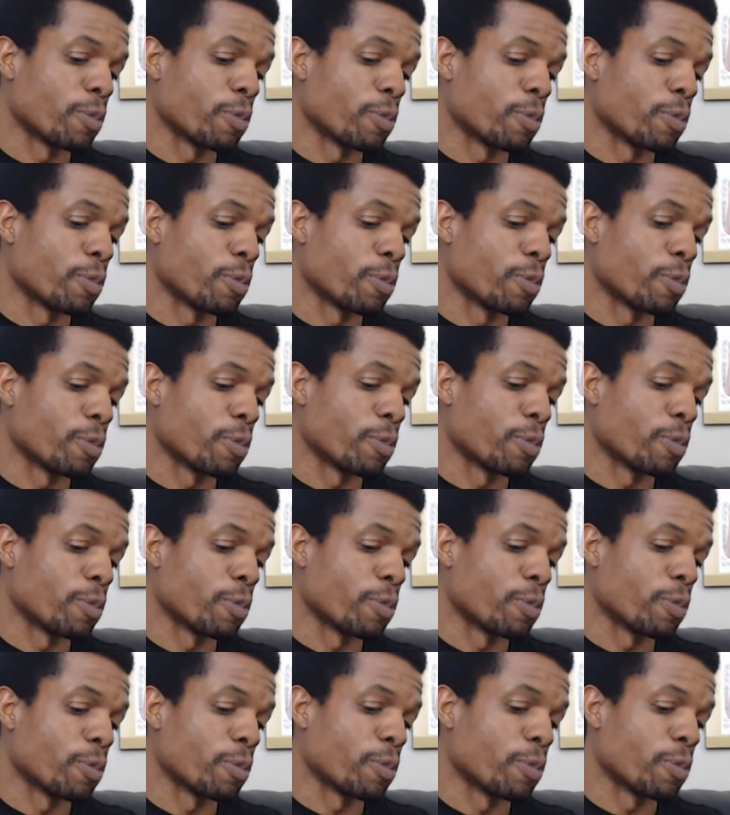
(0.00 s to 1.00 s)
Yeah,
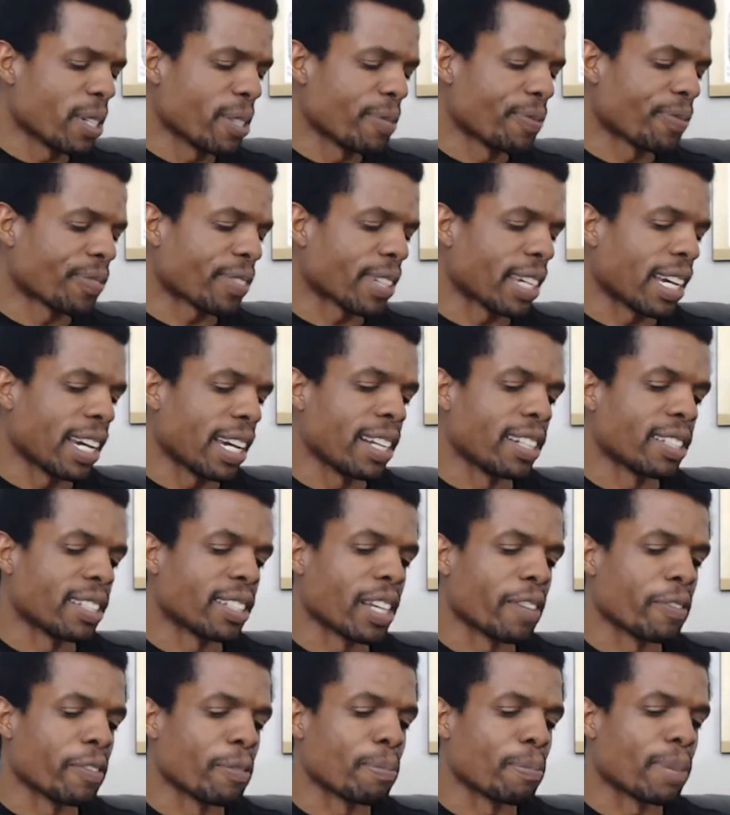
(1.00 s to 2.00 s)
so, well,
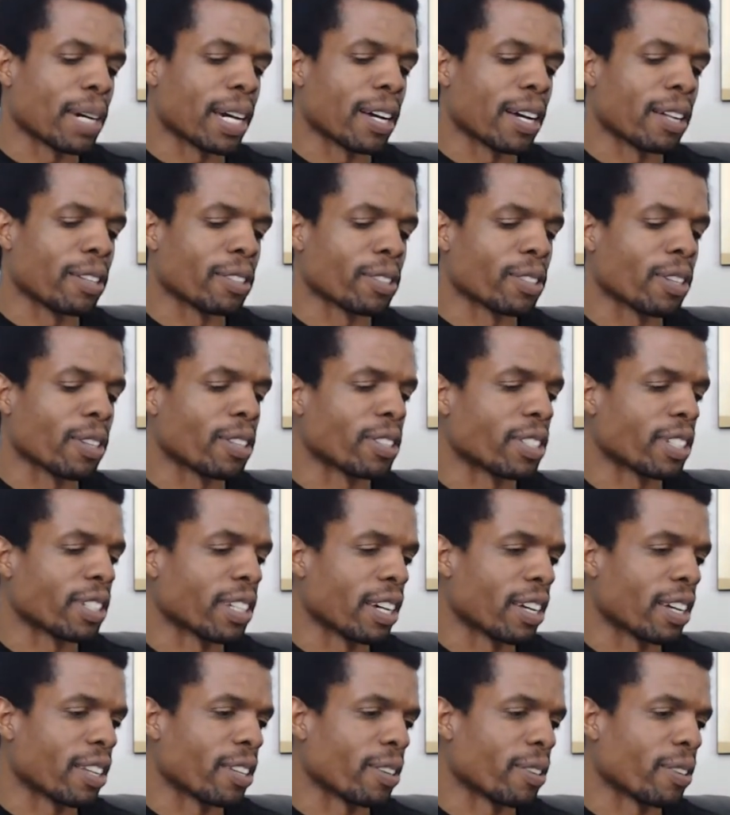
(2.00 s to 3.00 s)
87 pounds
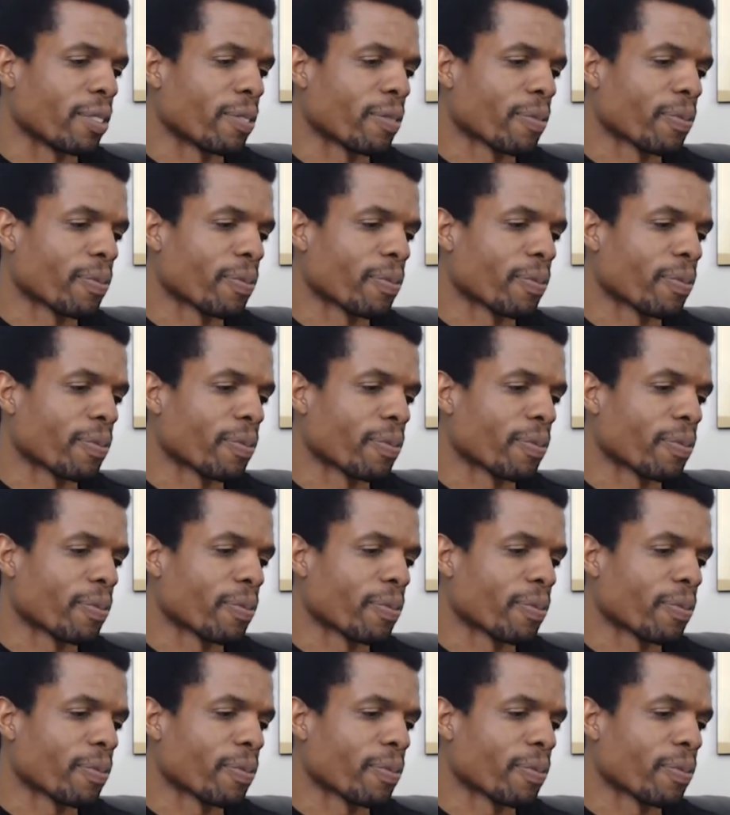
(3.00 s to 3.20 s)
altogether.